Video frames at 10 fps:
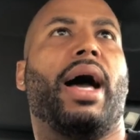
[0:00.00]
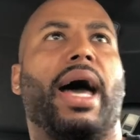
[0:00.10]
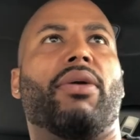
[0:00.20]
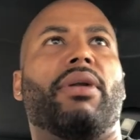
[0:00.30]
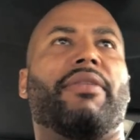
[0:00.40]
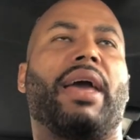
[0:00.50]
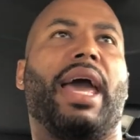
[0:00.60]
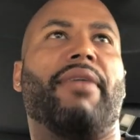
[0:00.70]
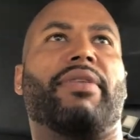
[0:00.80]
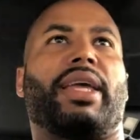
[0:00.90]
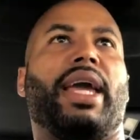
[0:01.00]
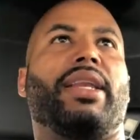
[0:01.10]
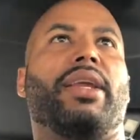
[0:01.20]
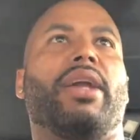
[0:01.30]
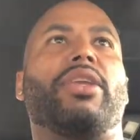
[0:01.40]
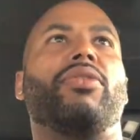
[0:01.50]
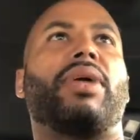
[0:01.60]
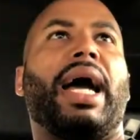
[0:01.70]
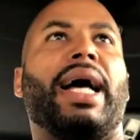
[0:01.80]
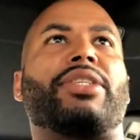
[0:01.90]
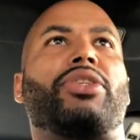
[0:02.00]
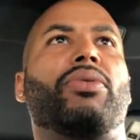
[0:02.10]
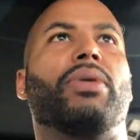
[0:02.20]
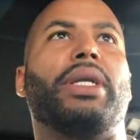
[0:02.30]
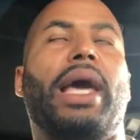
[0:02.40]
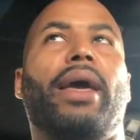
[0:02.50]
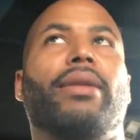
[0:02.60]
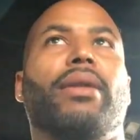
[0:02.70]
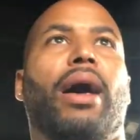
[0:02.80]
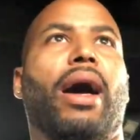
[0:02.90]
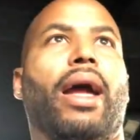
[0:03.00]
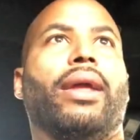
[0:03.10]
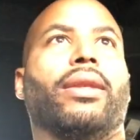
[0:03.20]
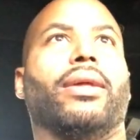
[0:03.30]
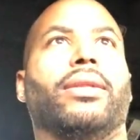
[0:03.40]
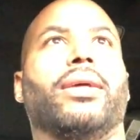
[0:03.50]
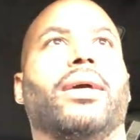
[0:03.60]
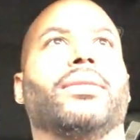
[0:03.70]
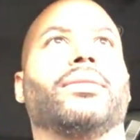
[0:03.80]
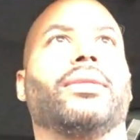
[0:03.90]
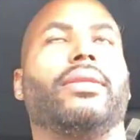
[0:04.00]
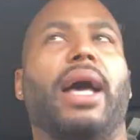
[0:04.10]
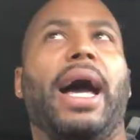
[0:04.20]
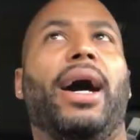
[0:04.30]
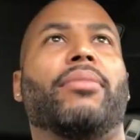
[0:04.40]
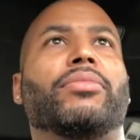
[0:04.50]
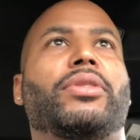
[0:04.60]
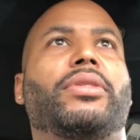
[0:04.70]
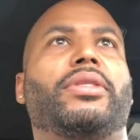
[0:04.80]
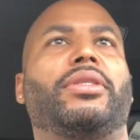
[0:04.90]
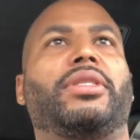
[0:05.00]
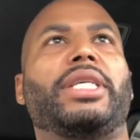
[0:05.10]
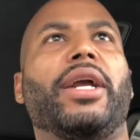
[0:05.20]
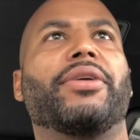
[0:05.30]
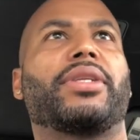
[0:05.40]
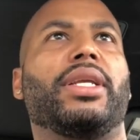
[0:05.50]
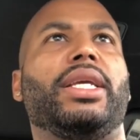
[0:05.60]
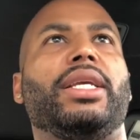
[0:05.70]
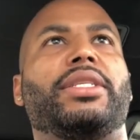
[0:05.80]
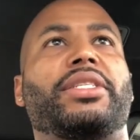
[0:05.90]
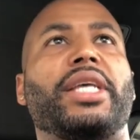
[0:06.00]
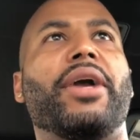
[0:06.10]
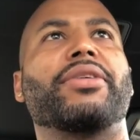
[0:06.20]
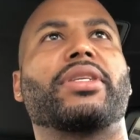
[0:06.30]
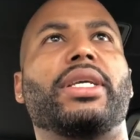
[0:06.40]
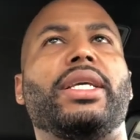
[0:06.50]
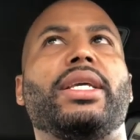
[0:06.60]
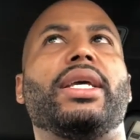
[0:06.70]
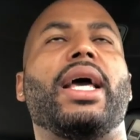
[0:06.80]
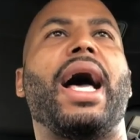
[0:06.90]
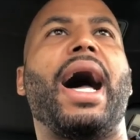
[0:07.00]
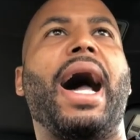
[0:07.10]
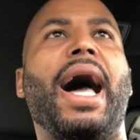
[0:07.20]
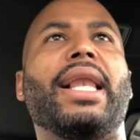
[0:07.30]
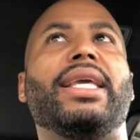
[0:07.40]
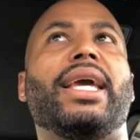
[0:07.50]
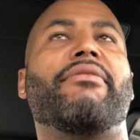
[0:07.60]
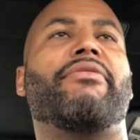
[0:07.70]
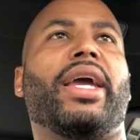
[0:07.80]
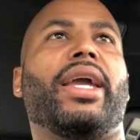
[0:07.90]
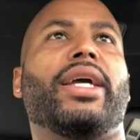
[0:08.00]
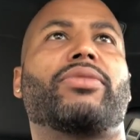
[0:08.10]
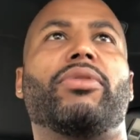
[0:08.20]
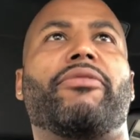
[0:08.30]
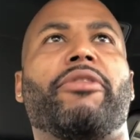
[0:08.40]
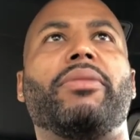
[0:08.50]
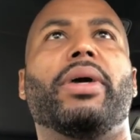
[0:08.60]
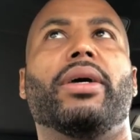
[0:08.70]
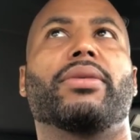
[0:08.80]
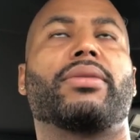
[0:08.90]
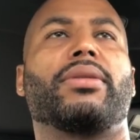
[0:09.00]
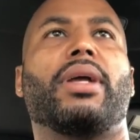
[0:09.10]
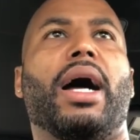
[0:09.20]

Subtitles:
I don't advocate none of you guys doing that, all right? I'm seriously highly advanced with females.